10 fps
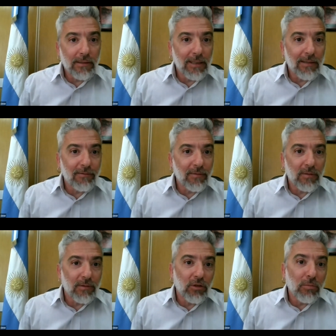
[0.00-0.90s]
the,
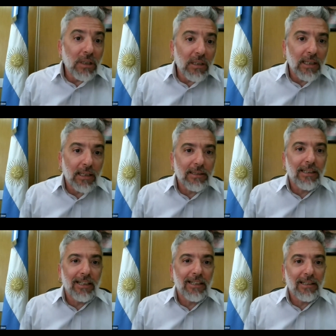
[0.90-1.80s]
to me, that
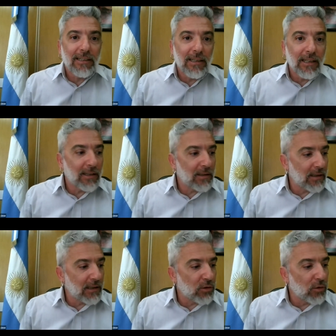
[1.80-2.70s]
is, a, is a,
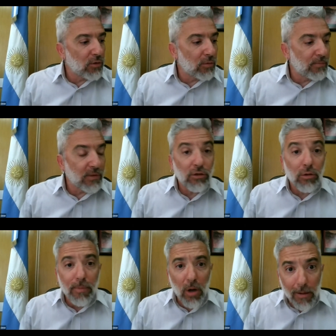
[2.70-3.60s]
the, true, the
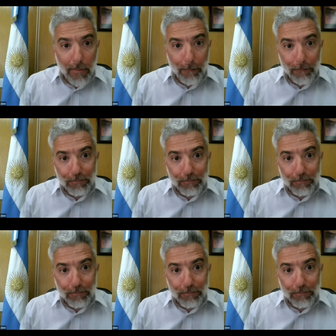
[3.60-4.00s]
true problem.